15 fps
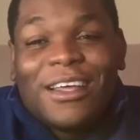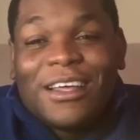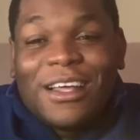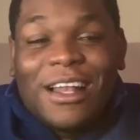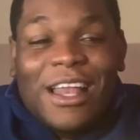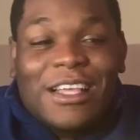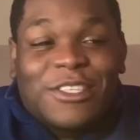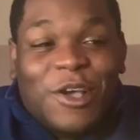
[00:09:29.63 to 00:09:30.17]

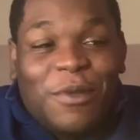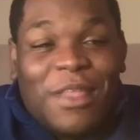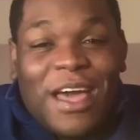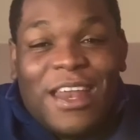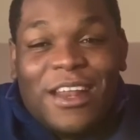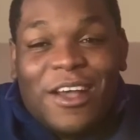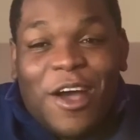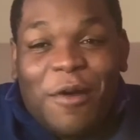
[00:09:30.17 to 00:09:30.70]
Let's hope that
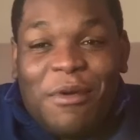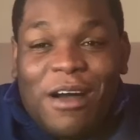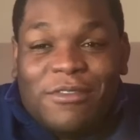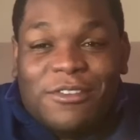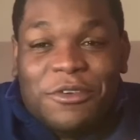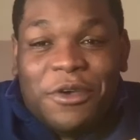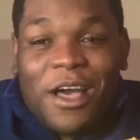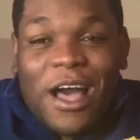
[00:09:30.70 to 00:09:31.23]
didn't come
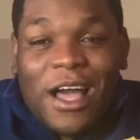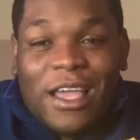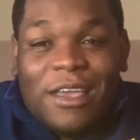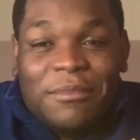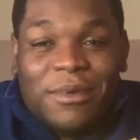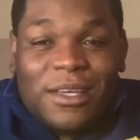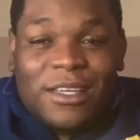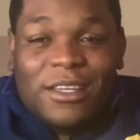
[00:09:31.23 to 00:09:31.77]
off too cocky,
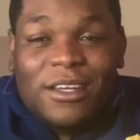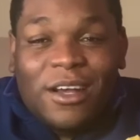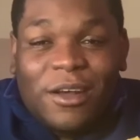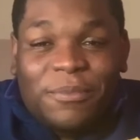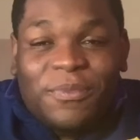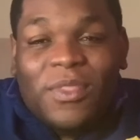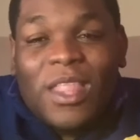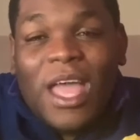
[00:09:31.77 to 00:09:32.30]
but you
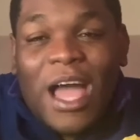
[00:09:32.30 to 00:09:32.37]
know,